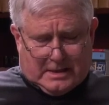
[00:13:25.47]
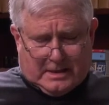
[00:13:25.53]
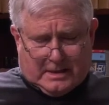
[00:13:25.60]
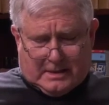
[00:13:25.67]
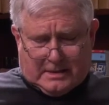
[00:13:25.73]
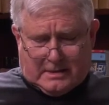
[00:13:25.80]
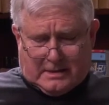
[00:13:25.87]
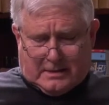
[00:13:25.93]

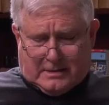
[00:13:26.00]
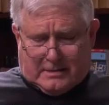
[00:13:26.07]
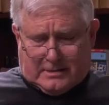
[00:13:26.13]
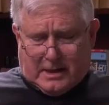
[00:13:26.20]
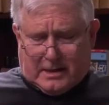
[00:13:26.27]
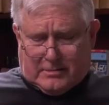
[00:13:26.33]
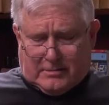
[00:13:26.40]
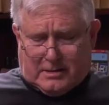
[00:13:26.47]
And
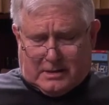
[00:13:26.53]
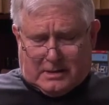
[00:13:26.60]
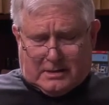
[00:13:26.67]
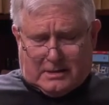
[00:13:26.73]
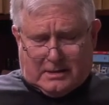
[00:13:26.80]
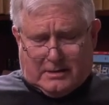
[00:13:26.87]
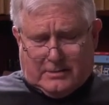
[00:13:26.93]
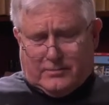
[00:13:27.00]
later
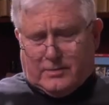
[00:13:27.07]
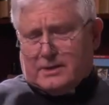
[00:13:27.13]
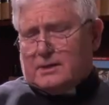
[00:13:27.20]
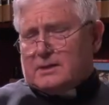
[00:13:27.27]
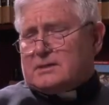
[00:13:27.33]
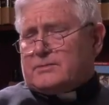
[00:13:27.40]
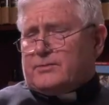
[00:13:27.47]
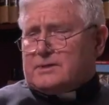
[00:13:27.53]
on, when this